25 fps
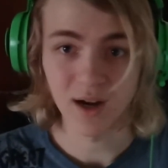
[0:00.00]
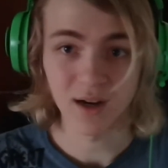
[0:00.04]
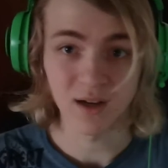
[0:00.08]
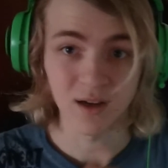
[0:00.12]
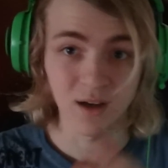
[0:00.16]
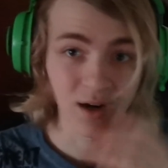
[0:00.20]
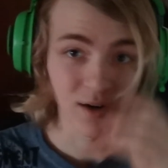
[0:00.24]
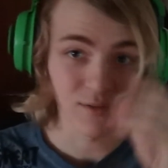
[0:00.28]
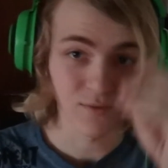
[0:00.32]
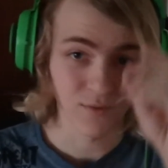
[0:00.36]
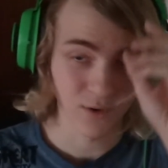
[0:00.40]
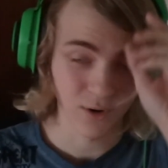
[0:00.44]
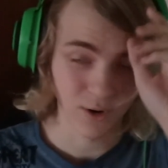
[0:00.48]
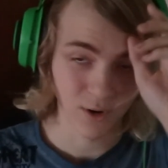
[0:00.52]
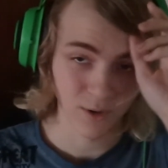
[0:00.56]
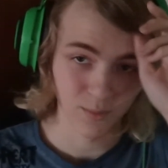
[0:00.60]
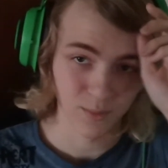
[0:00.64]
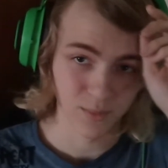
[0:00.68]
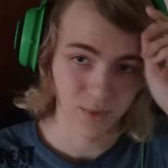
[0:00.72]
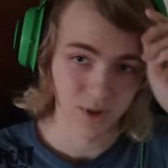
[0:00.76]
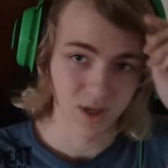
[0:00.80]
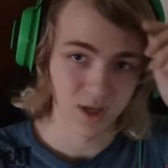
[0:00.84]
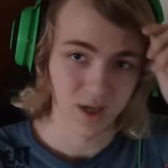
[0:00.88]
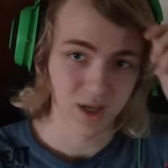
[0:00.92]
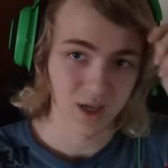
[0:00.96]
I got it
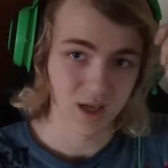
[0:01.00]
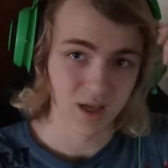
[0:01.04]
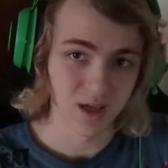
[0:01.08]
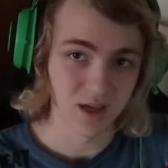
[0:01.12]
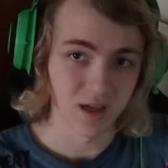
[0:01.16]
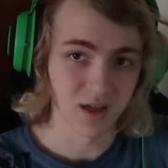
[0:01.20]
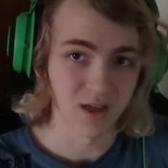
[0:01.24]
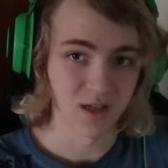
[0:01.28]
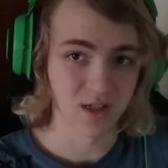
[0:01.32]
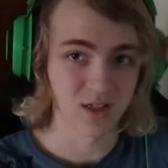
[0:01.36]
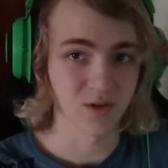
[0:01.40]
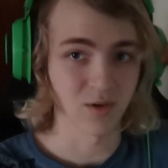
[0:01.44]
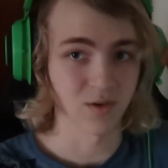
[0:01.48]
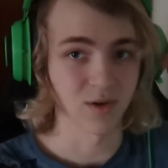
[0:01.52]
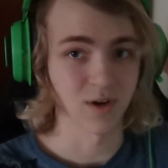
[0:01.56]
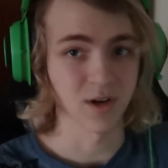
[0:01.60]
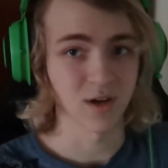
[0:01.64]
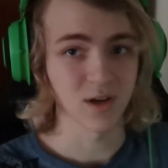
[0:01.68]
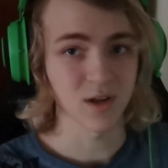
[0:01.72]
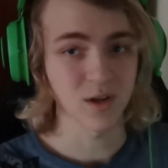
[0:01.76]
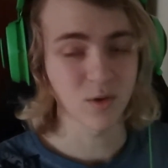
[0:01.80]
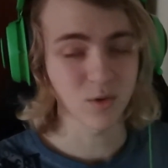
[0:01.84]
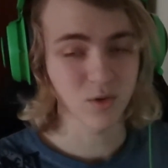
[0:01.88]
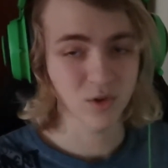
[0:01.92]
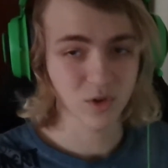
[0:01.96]
from a
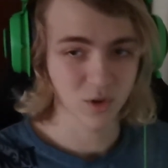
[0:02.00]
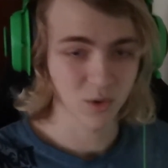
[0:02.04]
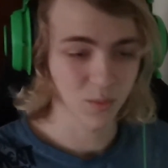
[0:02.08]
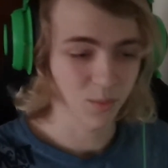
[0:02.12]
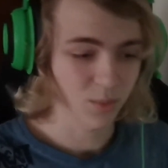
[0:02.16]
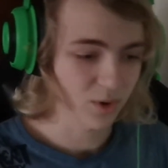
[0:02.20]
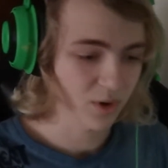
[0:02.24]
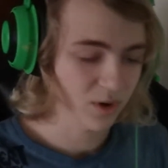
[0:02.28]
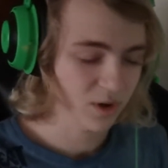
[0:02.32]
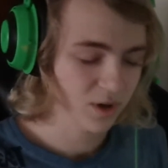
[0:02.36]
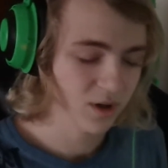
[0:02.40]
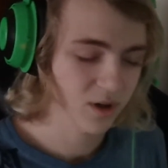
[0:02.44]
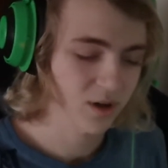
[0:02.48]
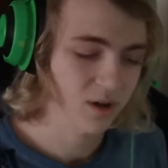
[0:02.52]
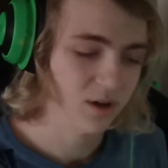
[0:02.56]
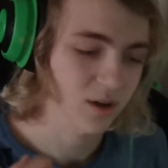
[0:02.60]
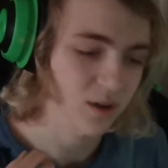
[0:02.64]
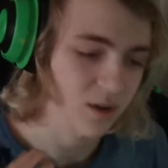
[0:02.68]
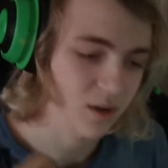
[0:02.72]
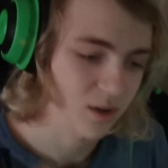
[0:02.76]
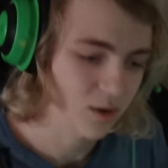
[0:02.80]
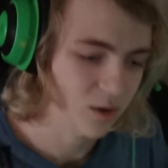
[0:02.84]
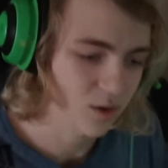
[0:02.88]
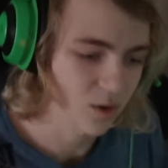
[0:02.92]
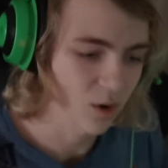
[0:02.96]
certain YouTuber
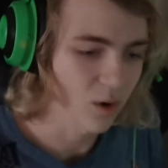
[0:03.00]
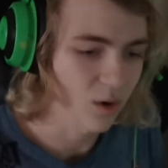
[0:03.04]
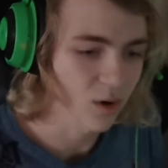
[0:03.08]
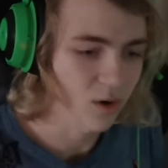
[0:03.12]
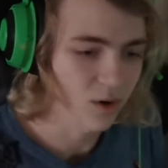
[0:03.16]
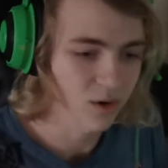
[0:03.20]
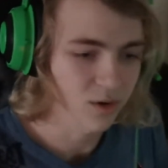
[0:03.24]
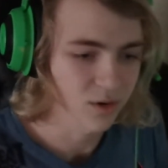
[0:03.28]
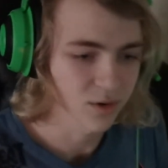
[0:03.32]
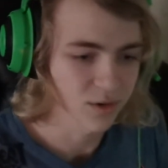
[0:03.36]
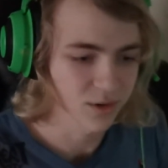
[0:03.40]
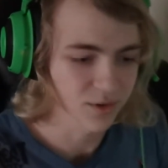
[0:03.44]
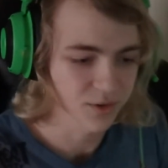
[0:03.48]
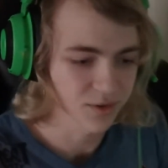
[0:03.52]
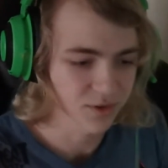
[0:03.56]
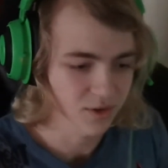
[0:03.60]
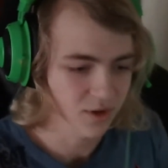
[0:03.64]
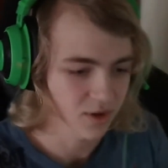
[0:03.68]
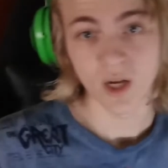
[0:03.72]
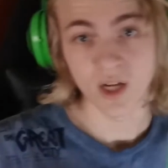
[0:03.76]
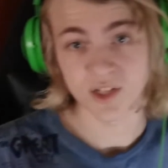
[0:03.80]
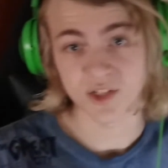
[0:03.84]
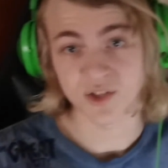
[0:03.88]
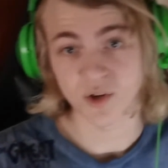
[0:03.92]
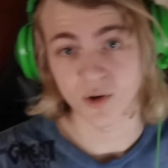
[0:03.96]
called
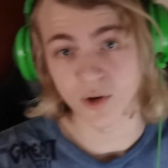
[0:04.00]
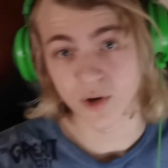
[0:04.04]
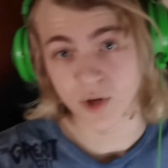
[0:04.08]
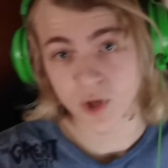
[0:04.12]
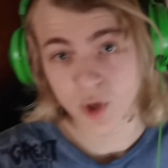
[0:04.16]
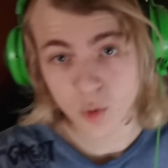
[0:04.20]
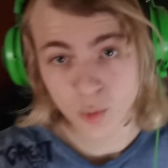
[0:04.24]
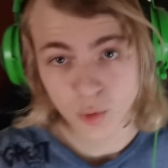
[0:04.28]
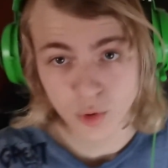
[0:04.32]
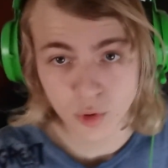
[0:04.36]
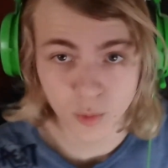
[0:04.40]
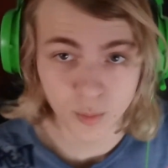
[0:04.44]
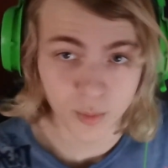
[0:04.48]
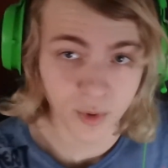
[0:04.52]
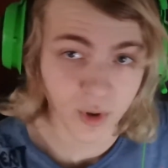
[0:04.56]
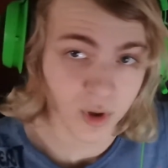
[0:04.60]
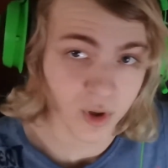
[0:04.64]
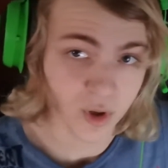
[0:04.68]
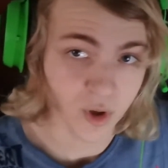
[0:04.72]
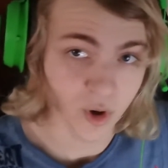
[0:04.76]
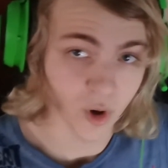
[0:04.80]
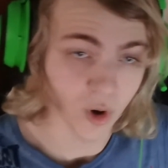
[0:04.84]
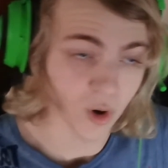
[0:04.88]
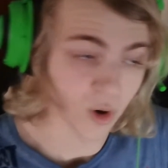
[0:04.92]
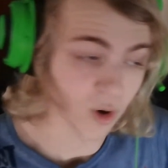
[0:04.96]
a certain YouTuber